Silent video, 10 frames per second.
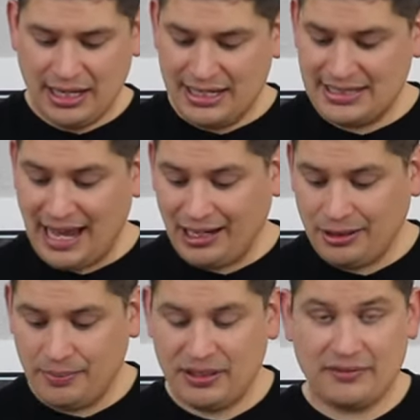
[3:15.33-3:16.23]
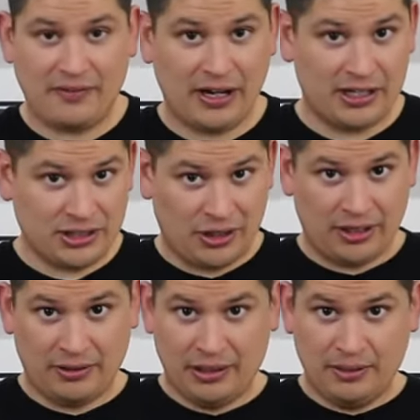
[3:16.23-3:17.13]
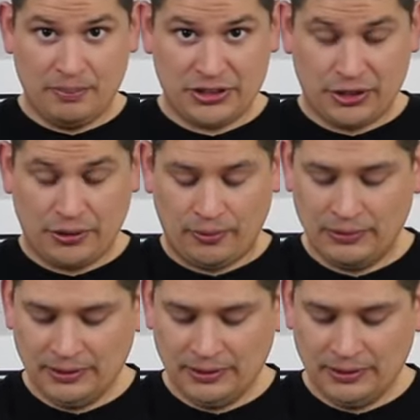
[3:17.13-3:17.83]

is not going to be the Viton material.